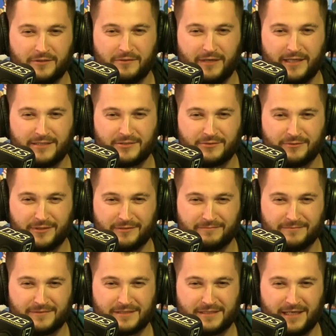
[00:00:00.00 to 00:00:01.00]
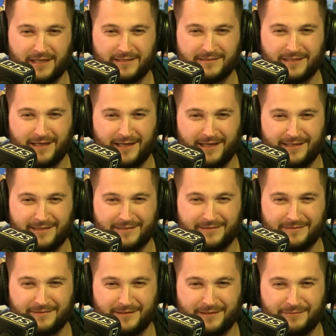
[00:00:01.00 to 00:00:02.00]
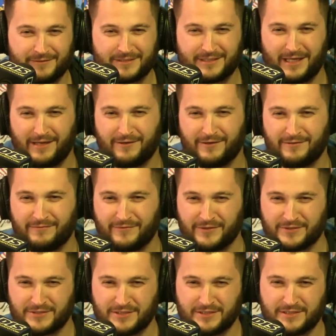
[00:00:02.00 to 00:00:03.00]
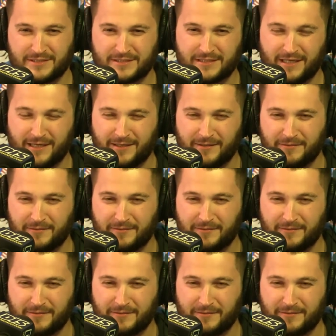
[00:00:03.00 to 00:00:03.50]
Grace where Stan died and it was Karen versus